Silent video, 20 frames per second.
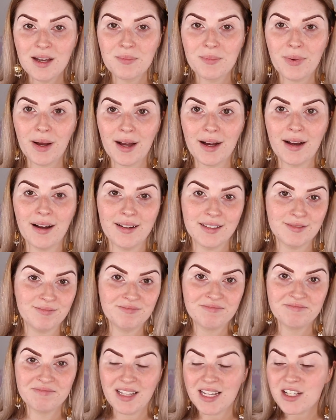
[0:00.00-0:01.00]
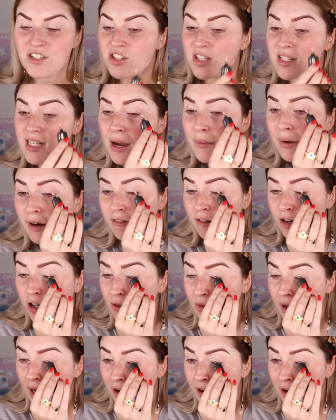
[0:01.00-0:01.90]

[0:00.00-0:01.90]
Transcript: but that's just how I roll.